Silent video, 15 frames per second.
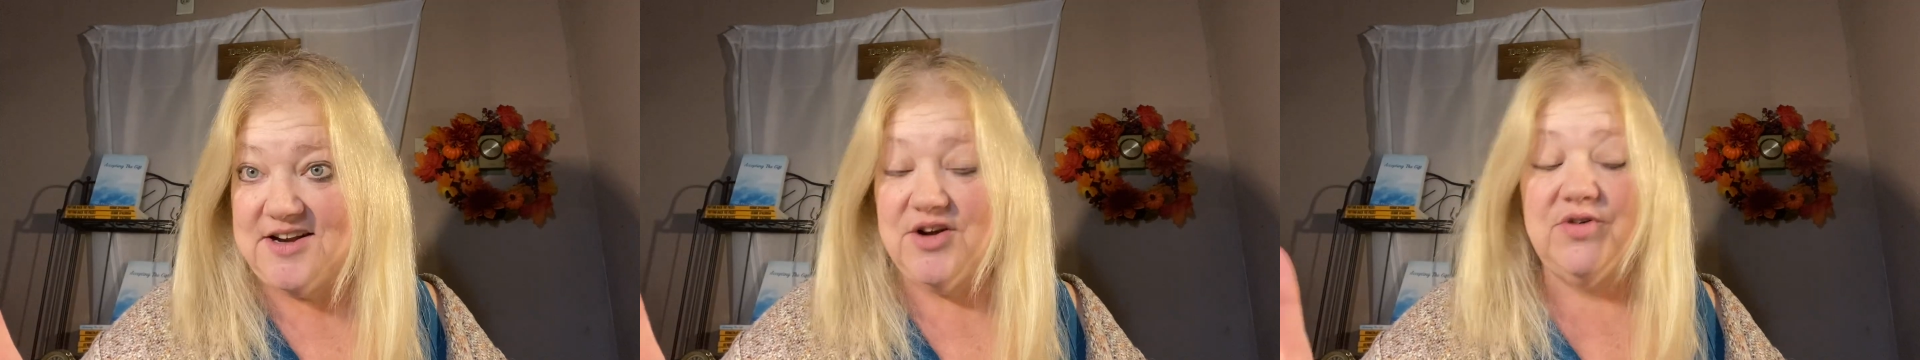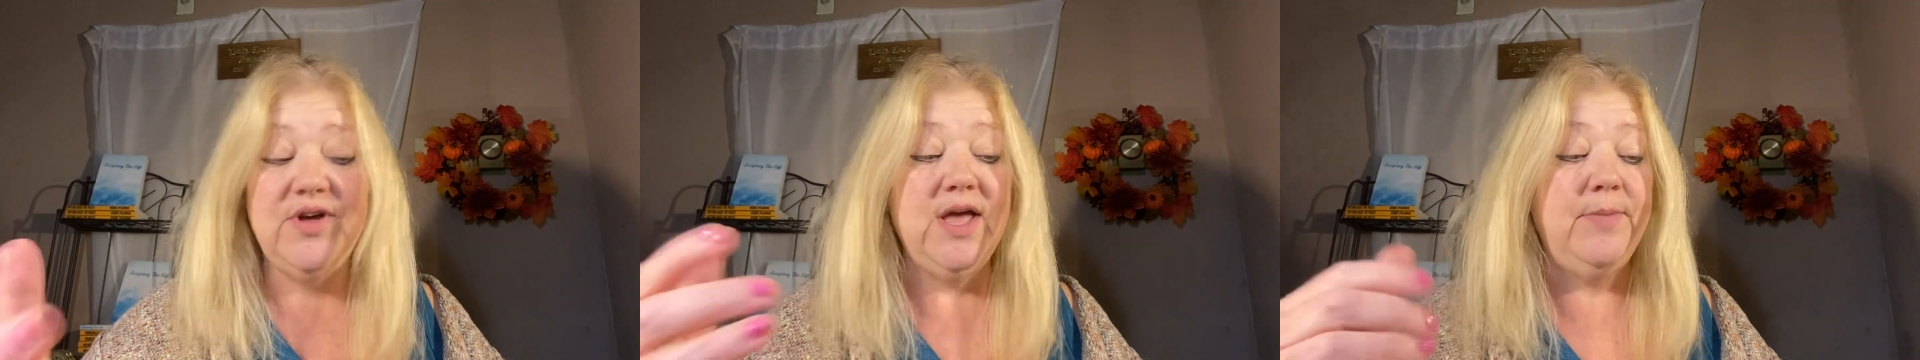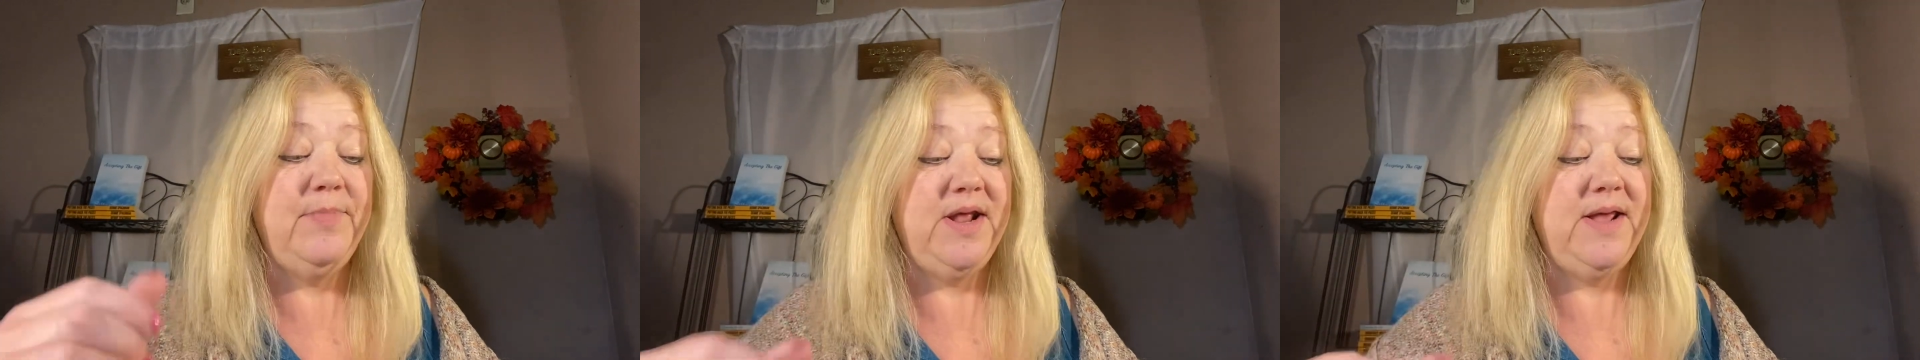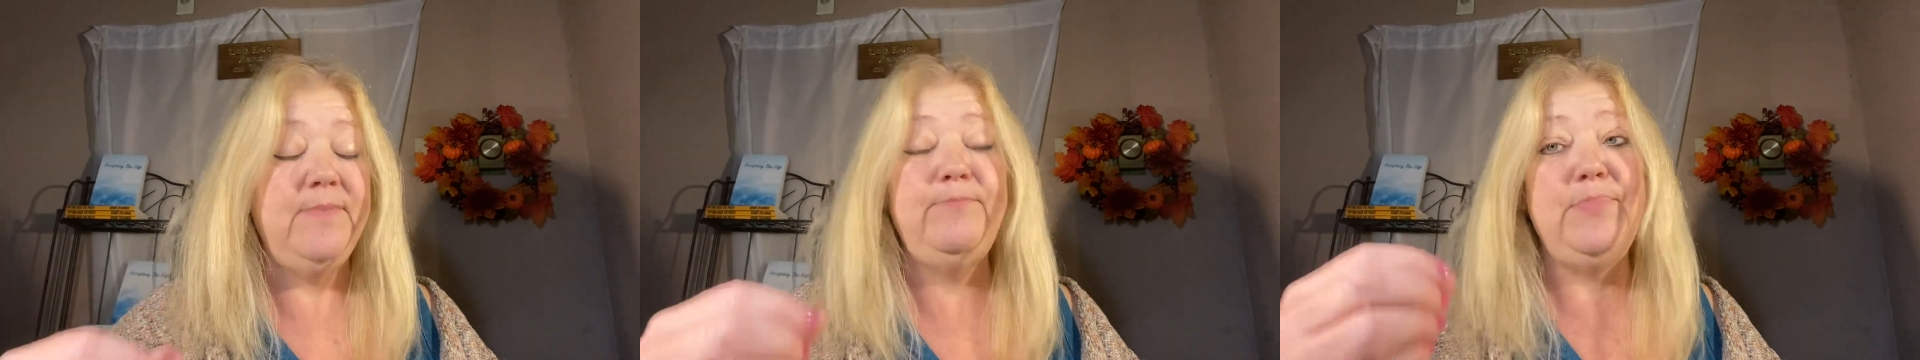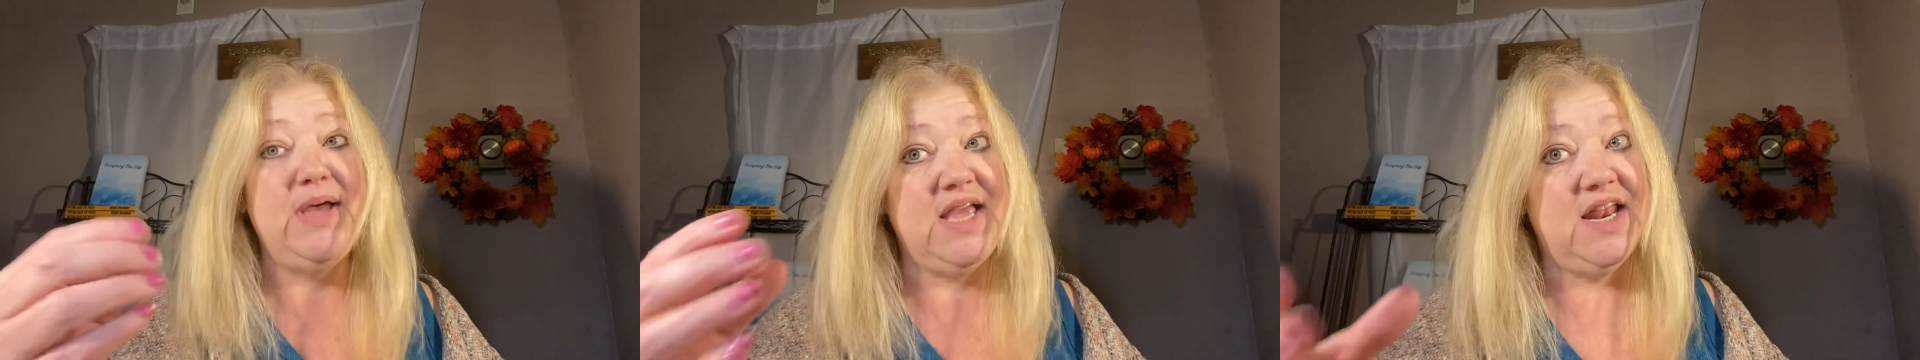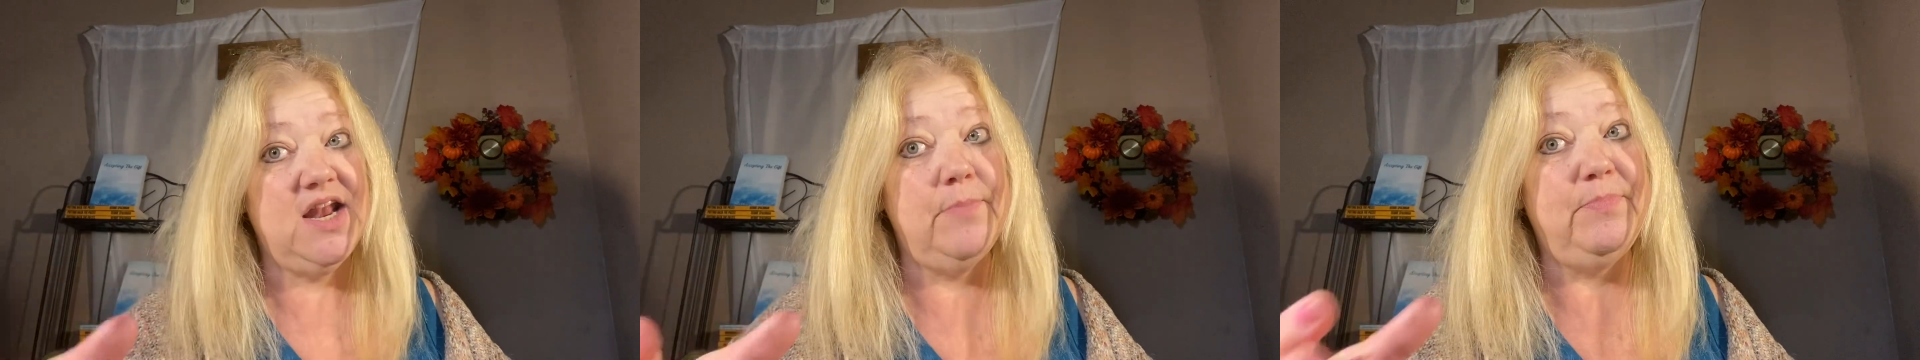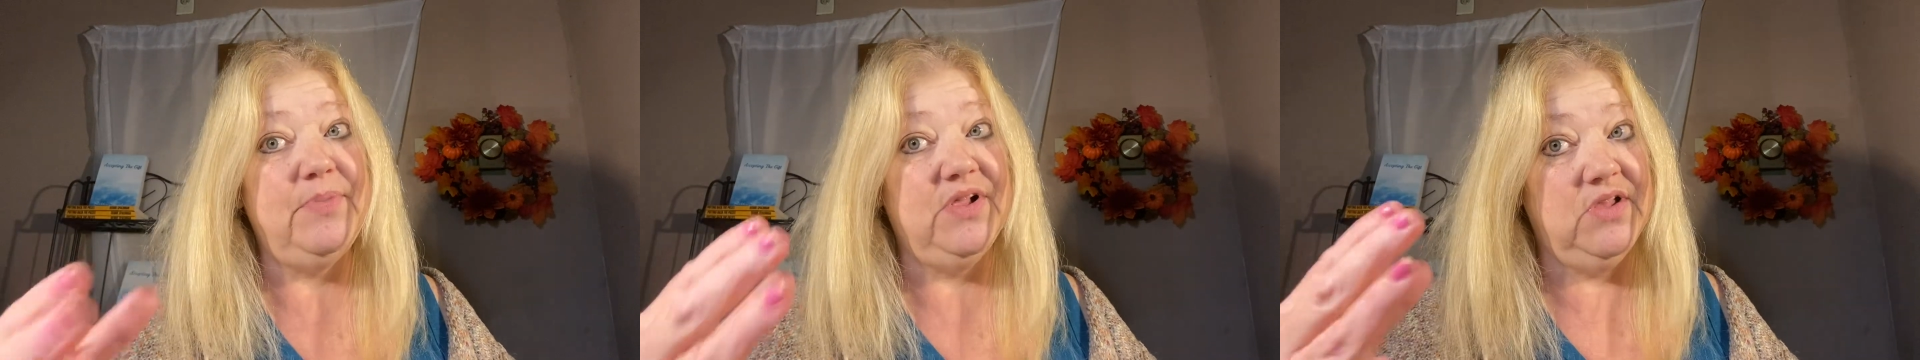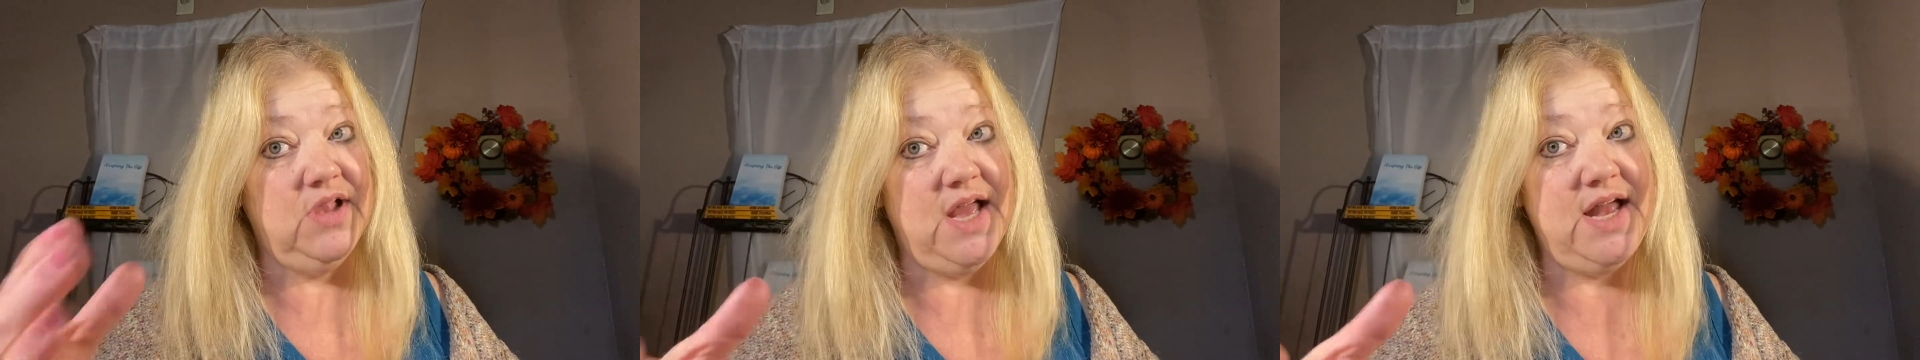okay, but I'm picking up a
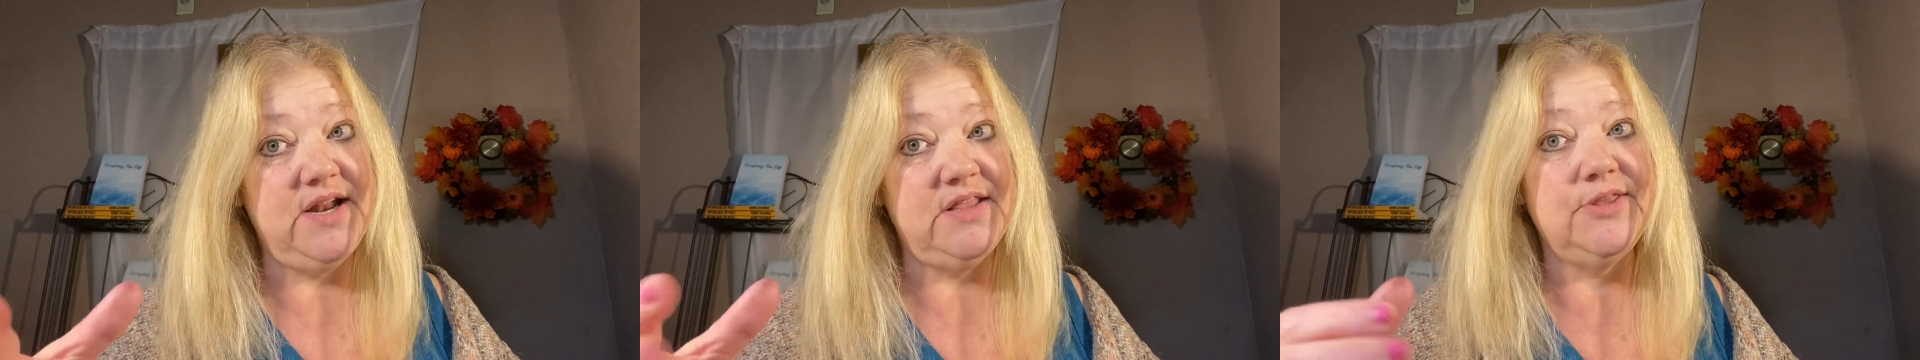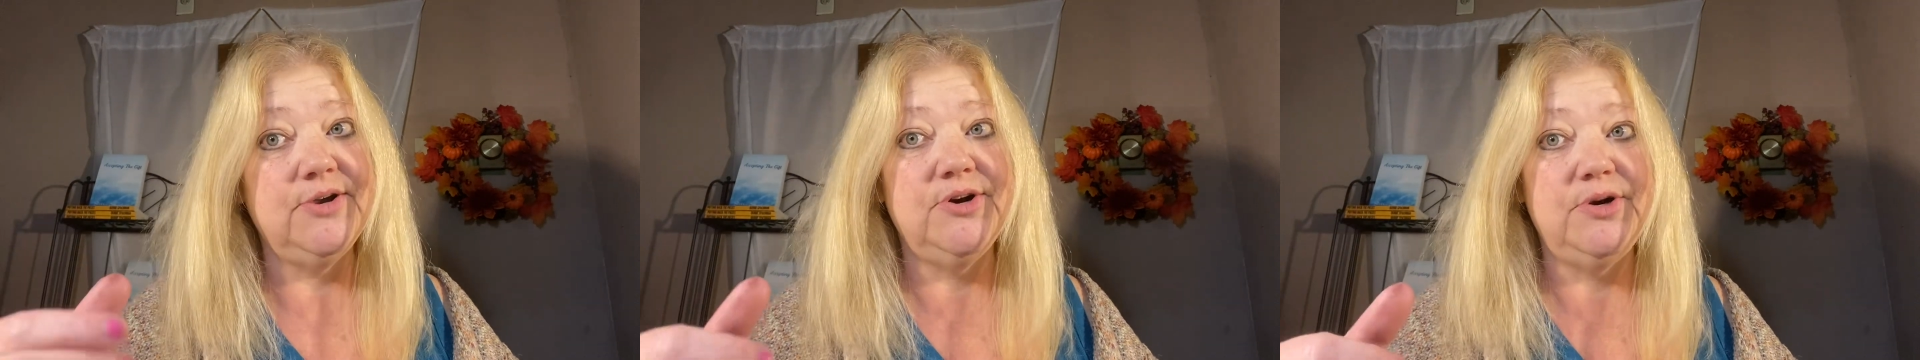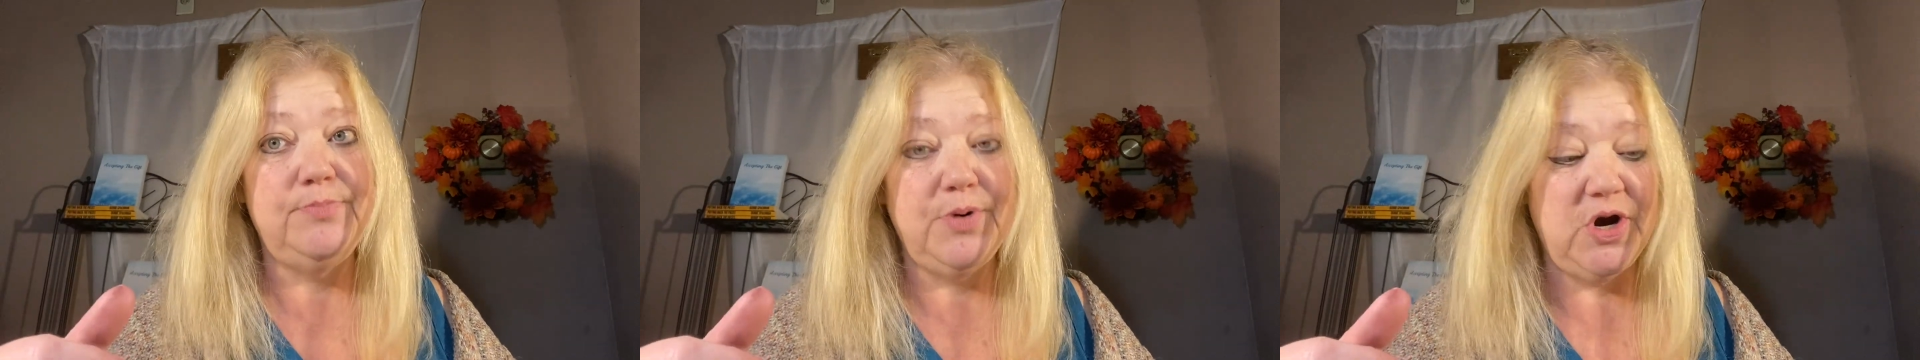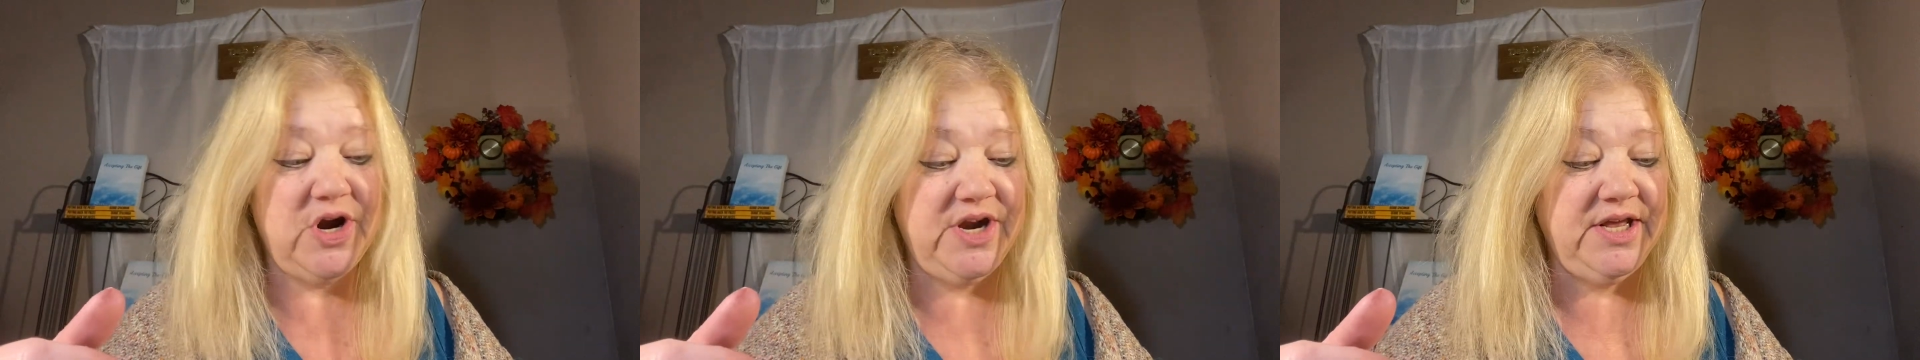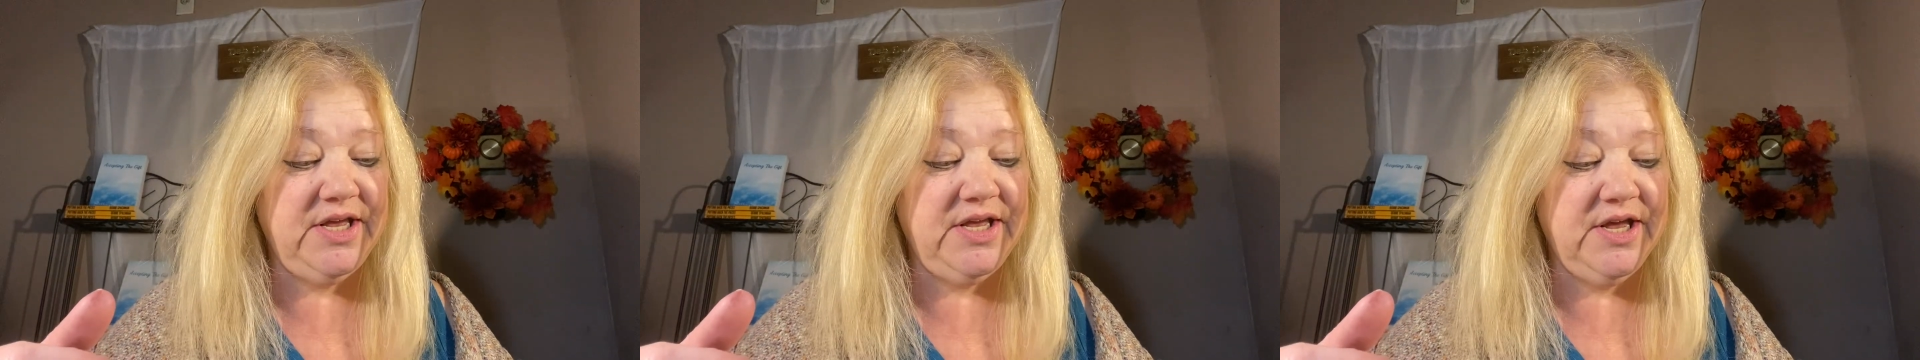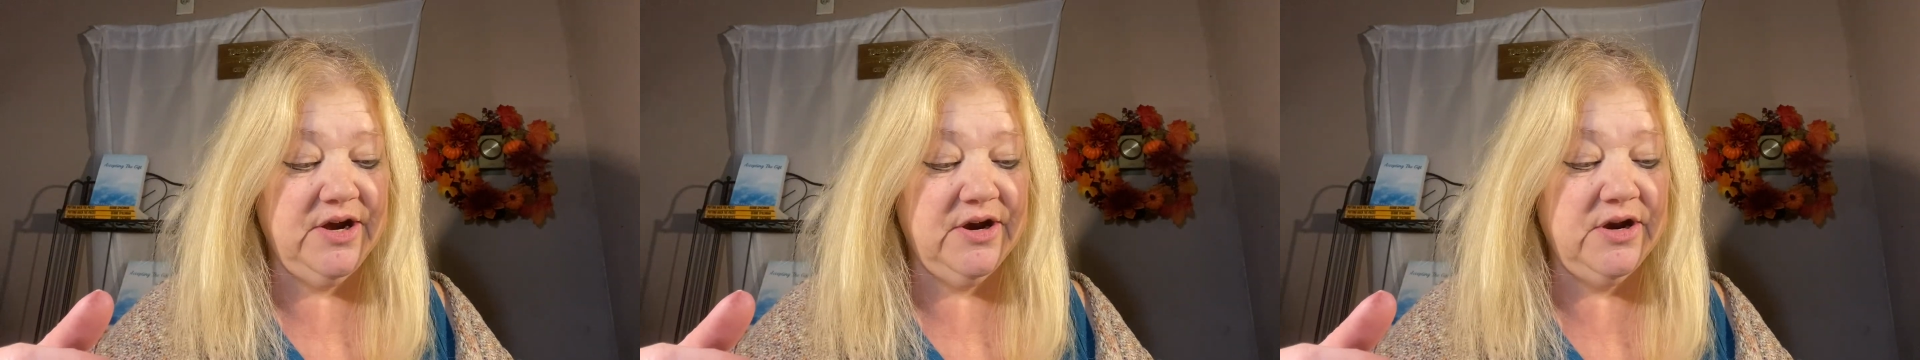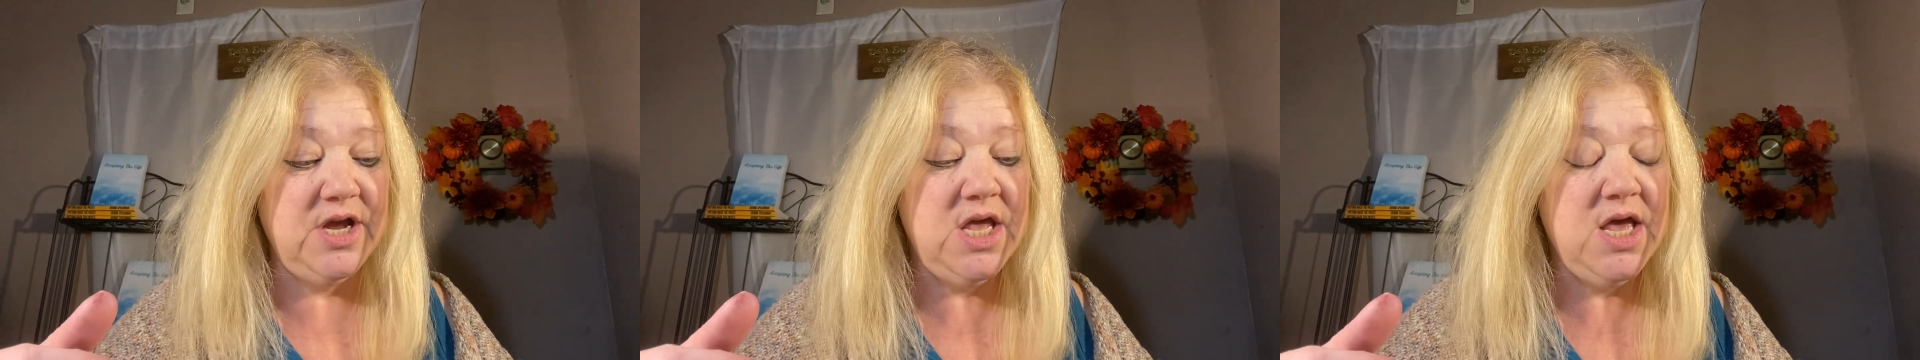lot of third party here.